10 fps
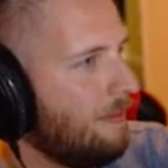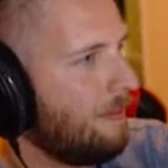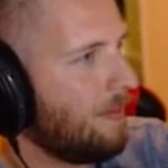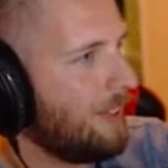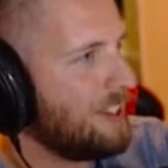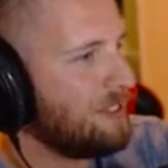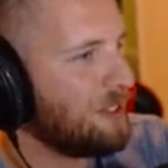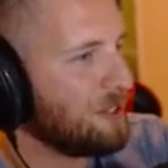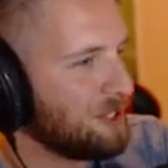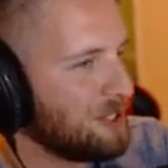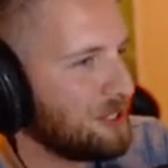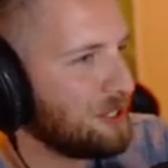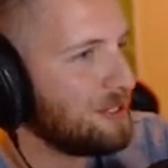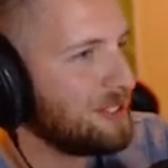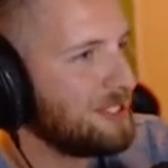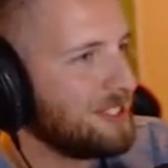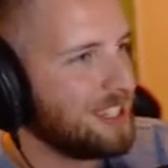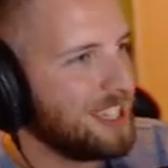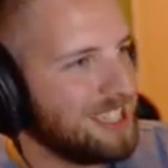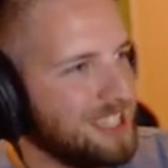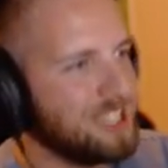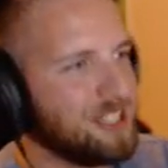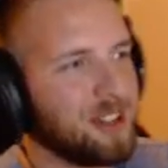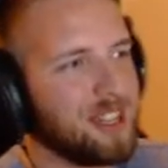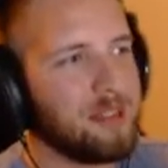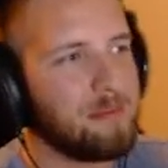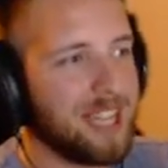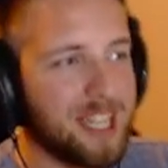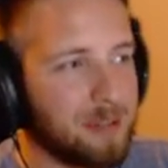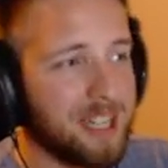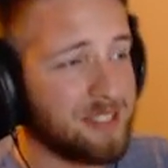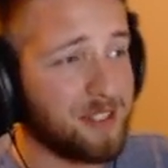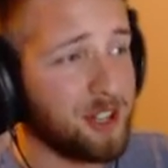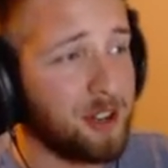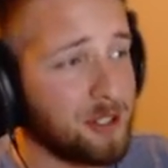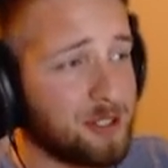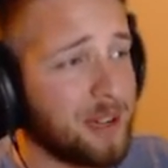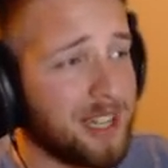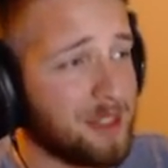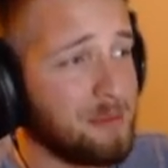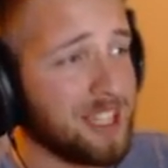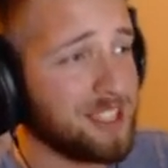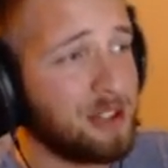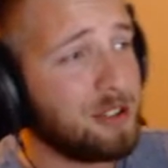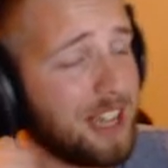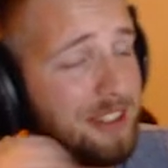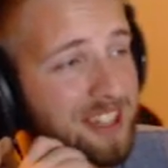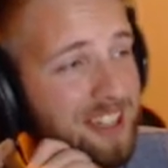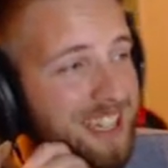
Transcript: Oh, of course you do. It's already the biggest place for cults. Why not the biggest cult out there?